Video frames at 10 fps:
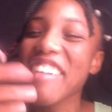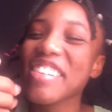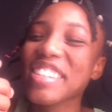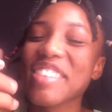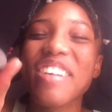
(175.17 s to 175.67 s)

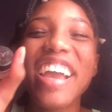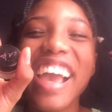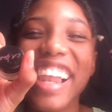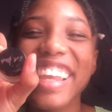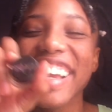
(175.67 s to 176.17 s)
using my
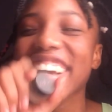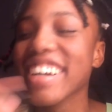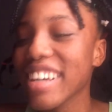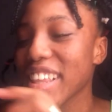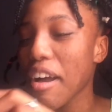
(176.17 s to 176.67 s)
LA
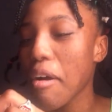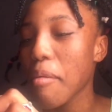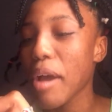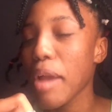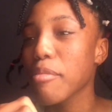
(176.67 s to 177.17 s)
Girl
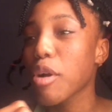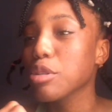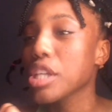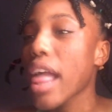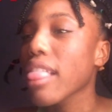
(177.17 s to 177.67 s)
eyebrow
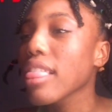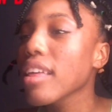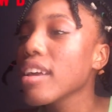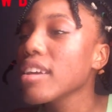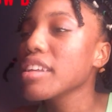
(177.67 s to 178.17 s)
gel
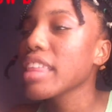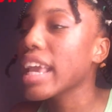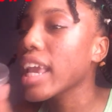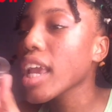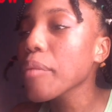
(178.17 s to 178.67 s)

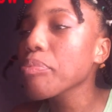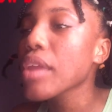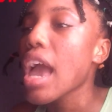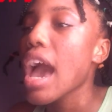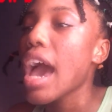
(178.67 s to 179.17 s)
thingy,
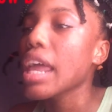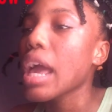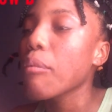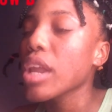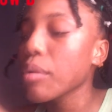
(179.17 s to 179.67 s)

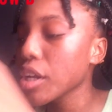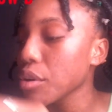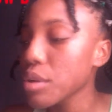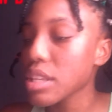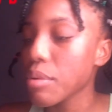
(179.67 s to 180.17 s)
and what I want
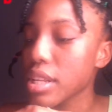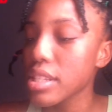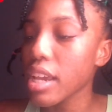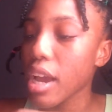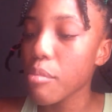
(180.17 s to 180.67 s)
to do is I want
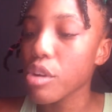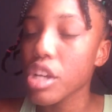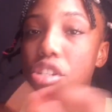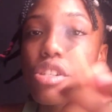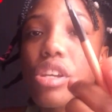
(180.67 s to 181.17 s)
to take a
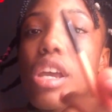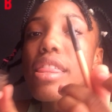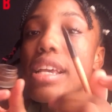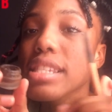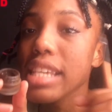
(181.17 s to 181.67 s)
brush.
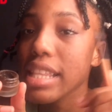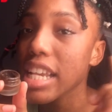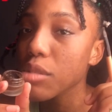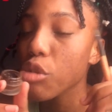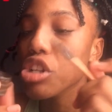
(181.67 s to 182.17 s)
This
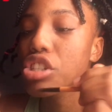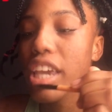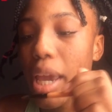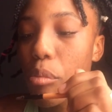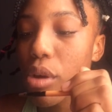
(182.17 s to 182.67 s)
brush
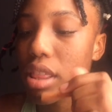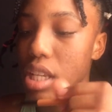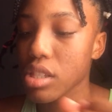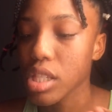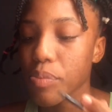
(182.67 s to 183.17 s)
came with
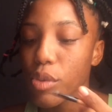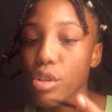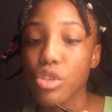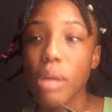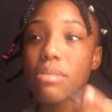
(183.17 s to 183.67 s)
this,
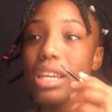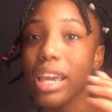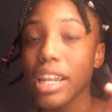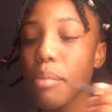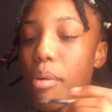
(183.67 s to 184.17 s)
so I'm
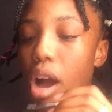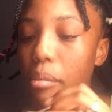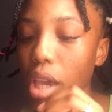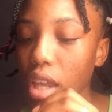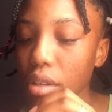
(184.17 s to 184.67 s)
taking the
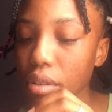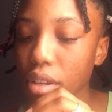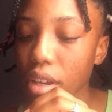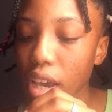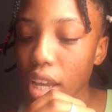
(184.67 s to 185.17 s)
pomade
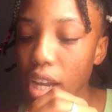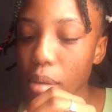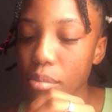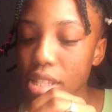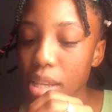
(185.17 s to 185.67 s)
and
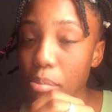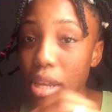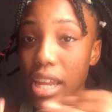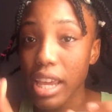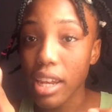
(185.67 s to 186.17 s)
I'm
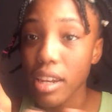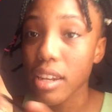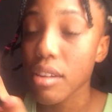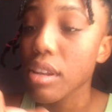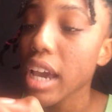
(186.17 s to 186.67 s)
dipping in.
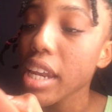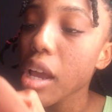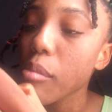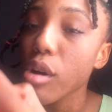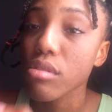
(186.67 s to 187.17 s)
Look at the
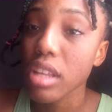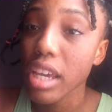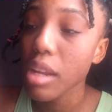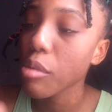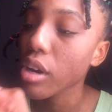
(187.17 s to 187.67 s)
amount,
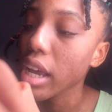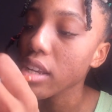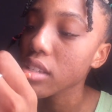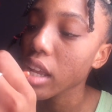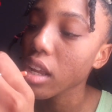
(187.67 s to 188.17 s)

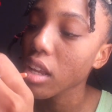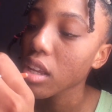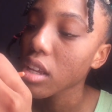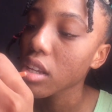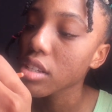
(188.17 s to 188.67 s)
guys, like
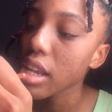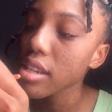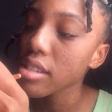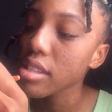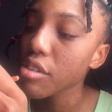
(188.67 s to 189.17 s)

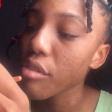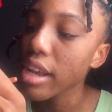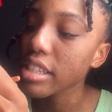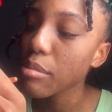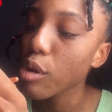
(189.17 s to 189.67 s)
just the
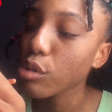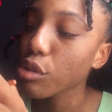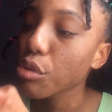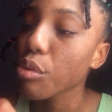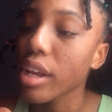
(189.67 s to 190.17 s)
right amount to
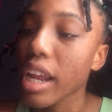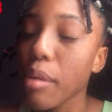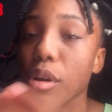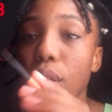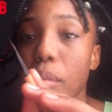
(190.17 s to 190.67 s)
do one
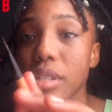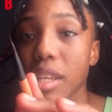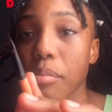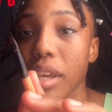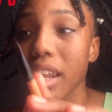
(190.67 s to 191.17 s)
eyebrow. I'm
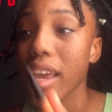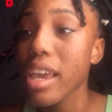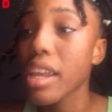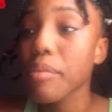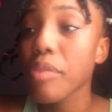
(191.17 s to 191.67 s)
dipping
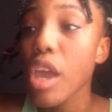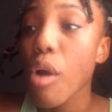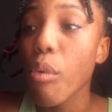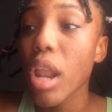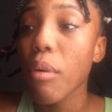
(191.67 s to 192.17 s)
in.
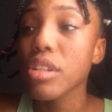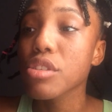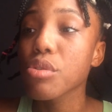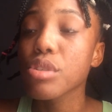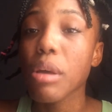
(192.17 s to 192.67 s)
What I want to
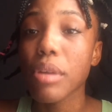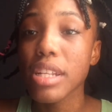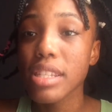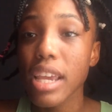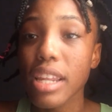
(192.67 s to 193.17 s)
do is I want to
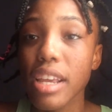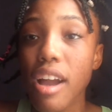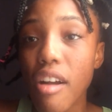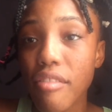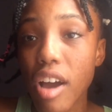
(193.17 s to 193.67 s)
take the
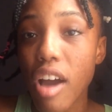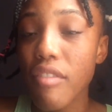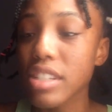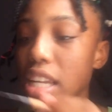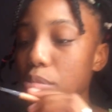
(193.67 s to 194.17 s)
cover
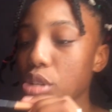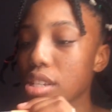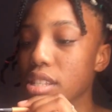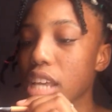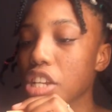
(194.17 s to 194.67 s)
of it and I'm
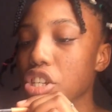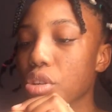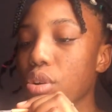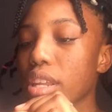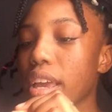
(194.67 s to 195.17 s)
just dashing
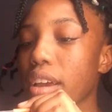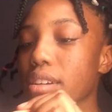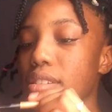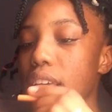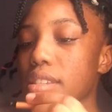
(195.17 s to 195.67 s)
all the
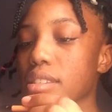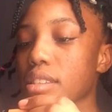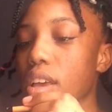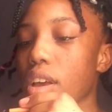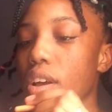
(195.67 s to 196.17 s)
excess